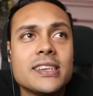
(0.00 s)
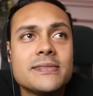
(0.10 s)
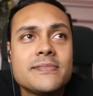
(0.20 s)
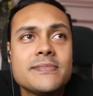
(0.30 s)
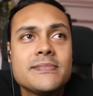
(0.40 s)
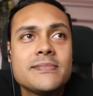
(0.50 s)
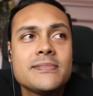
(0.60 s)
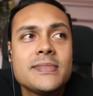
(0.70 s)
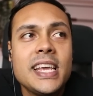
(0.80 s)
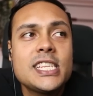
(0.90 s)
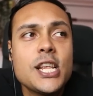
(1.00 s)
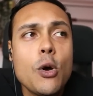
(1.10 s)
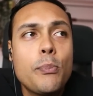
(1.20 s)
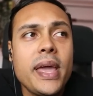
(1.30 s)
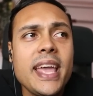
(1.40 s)
god.
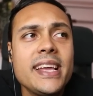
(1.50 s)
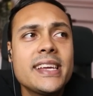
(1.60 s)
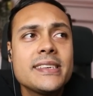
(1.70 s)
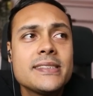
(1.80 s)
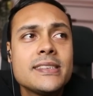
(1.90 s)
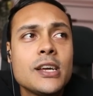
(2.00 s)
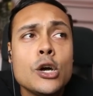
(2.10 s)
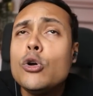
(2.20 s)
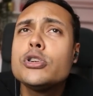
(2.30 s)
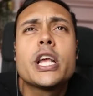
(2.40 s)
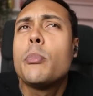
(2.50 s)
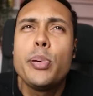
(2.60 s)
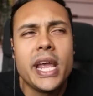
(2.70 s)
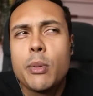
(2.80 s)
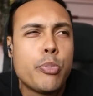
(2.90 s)
He's so big.
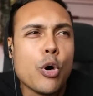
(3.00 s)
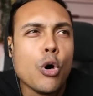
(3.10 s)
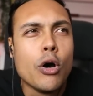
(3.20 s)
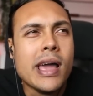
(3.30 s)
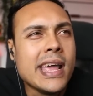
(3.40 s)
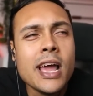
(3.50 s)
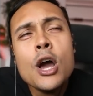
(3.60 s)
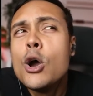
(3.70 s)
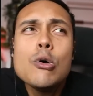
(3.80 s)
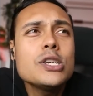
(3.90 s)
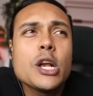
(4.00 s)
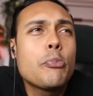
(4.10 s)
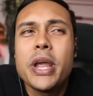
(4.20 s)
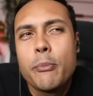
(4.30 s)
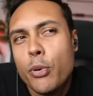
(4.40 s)
Who's a big boy?
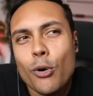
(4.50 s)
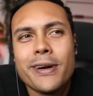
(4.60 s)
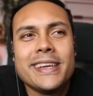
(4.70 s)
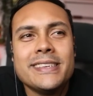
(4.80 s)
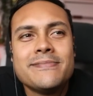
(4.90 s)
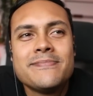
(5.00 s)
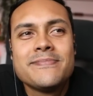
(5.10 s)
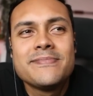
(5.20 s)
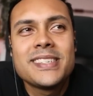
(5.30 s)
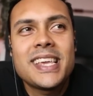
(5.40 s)
Who's a big boy?